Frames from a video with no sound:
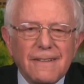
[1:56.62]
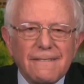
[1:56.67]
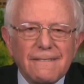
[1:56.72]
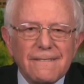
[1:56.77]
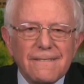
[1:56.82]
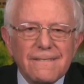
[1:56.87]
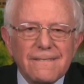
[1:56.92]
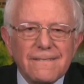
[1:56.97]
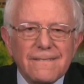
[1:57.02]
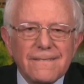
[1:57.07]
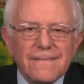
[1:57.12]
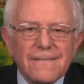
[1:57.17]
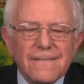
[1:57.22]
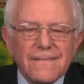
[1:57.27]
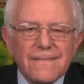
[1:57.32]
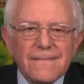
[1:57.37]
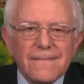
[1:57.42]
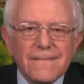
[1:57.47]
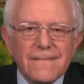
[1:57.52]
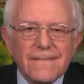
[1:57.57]

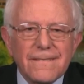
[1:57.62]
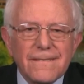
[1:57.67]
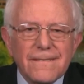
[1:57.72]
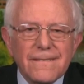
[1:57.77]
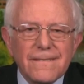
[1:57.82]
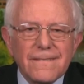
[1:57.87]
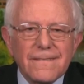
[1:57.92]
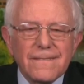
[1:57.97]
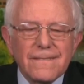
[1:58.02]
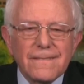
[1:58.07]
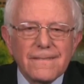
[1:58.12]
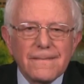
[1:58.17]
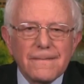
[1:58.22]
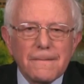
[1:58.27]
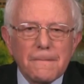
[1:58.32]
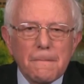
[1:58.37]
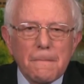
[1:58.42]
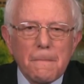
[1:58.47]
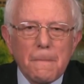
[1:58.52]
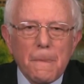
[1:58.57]

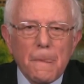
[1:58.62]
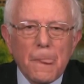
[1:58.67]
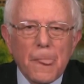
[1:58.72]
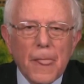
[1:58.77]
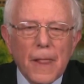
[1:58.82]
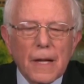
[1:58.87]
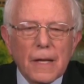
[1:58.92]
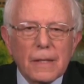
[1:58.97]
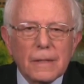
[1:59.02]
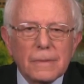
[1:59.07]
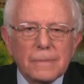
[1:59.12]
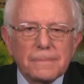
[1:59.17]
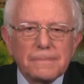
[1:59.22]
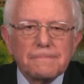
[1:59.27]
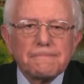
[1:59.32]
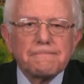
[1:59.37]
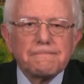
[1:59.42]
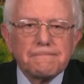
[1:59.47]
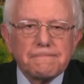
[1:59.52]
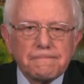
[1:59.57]

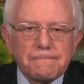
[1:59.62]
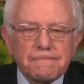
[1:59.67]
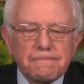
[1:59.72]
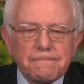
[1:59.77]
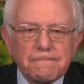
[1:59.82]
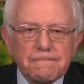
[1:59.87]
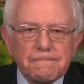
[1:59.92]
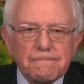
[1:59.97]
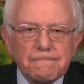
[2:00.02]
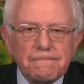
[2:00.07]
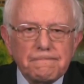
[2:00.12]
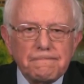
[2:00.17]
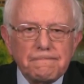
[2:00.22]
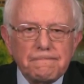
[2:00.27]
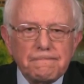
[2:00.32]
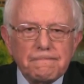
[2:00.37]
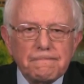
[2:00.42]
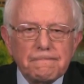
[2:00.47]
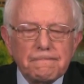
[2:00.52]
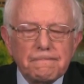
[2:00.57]

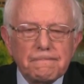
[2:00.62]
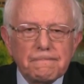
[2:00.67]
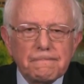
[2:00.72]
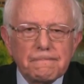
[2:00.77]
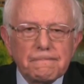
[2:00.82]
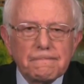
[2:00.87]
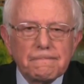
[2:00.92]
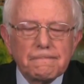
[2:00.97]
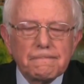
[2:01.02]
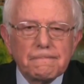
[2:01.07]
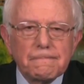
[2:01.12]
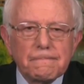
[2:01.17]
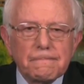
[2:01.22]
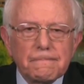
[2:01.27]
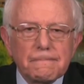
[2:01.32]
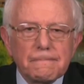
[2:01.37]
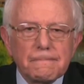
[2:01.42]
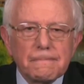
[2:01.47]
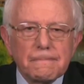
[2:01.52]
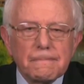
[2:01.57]

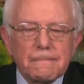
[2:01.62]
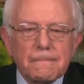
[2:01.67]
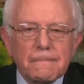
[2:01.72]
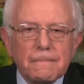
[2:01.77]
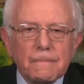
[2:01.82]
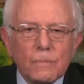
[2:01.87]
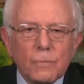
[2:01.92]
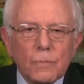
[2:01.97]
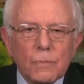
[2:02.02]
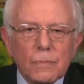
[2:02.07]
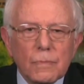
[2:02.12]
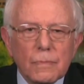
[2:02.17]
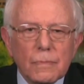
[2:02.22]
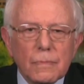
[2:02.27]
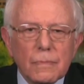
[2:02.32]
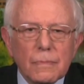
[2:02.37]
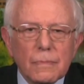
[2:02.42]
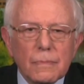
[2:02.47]
[no speech]